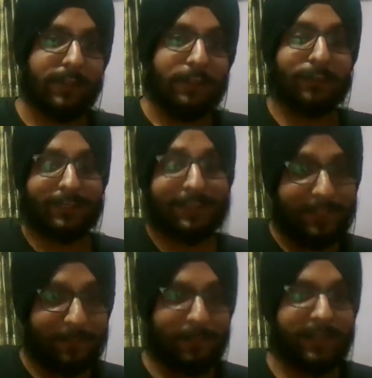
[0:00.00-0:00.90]
You can get
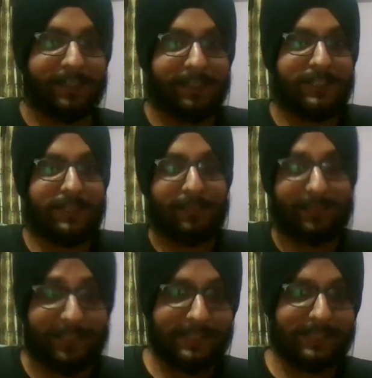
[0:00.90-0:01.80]
a paid internship in
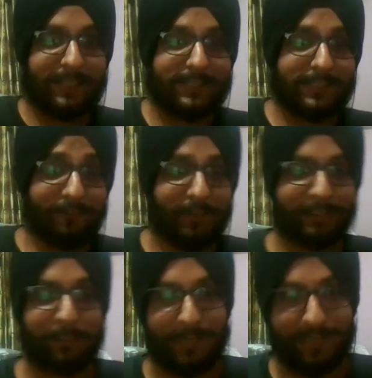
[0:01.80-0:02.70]
these things. In fact,
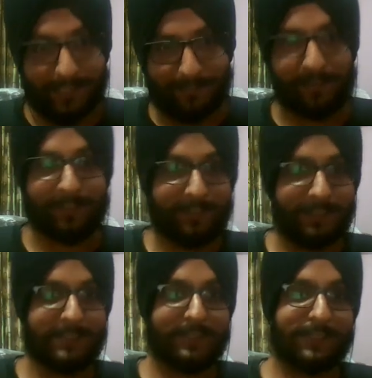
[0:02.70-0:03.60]
the pay is better in
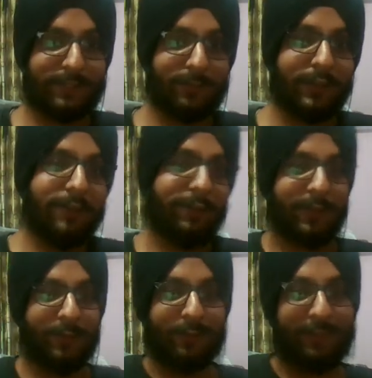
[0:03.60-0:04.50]
these things. So why do
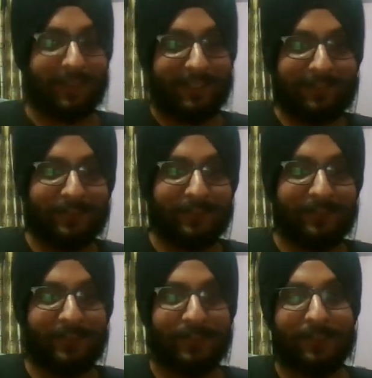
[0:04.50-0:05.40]
you want to like go
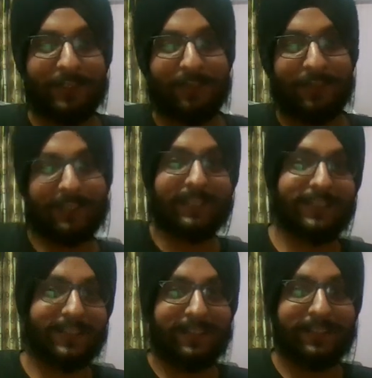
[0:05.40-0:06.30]
work for a
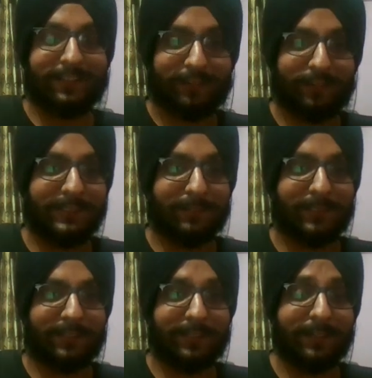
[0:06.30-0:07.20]
content writer or something
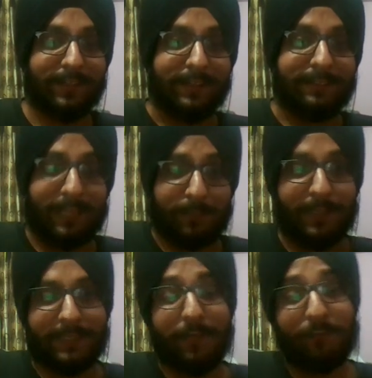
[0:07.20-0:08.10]
like that? That
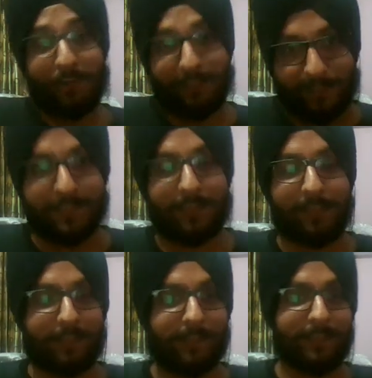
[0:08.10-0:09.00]
makes sense if you're interested in
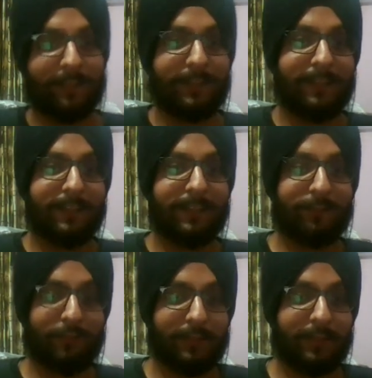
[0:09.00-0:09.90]
like content writing,
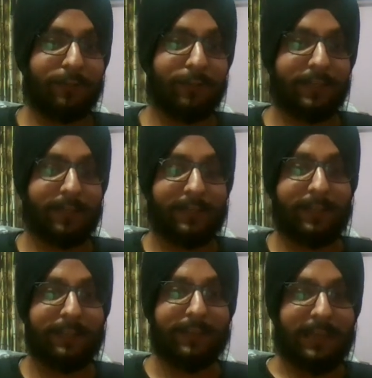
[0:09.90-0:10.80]
if you're really good in
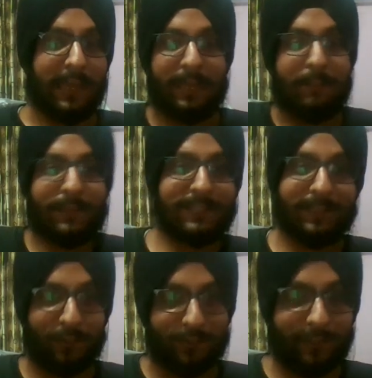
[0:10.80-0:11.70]
writing. And I'm personally
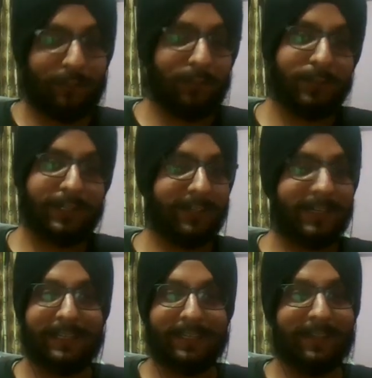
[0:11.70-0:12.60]
not at all good in
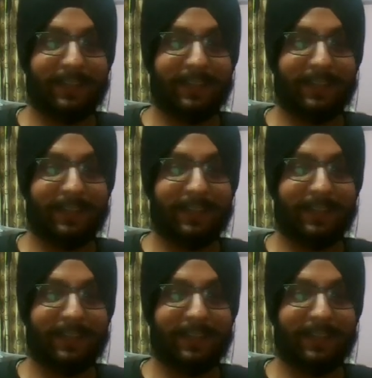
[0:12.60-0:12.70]
writing.